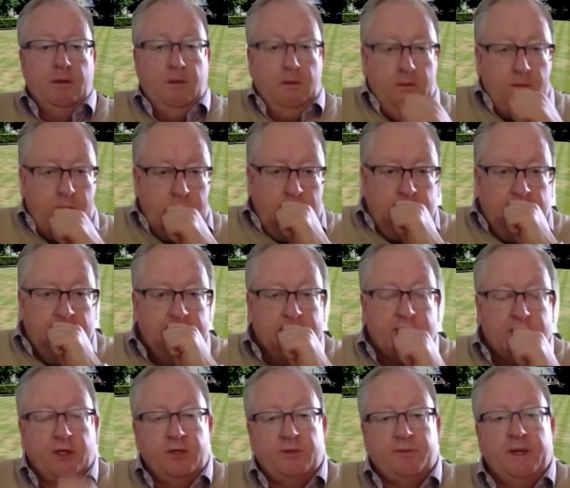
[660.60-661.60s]

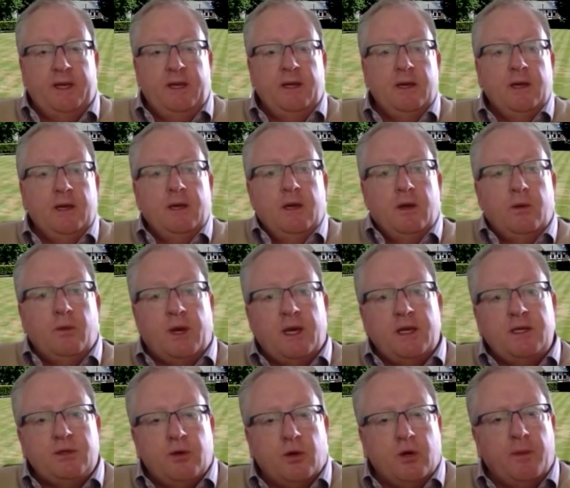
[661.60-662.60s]
Excuse me. When I
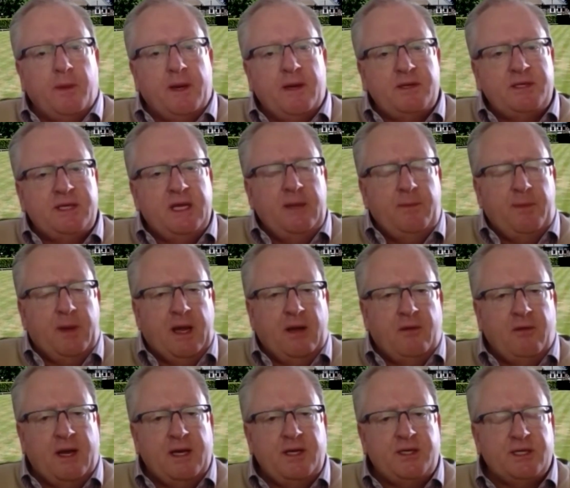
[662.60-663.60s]
talk about deep
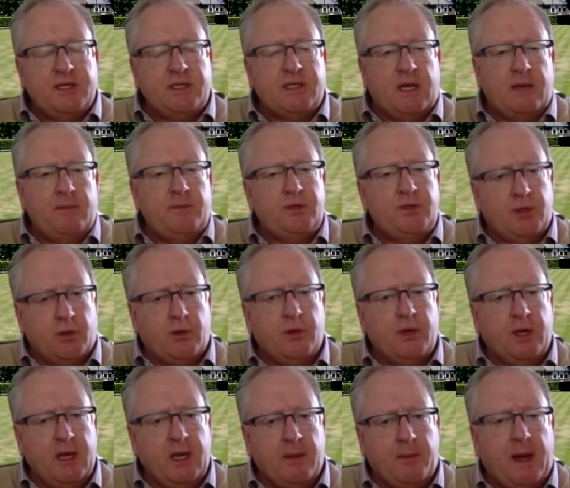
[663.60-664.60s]
aerations, I'm
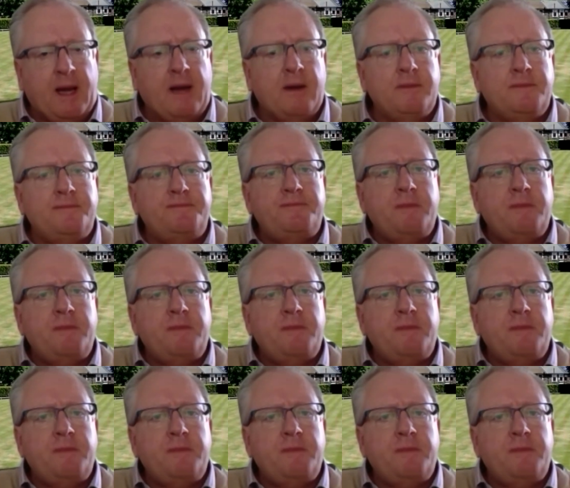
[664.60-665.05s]
talking about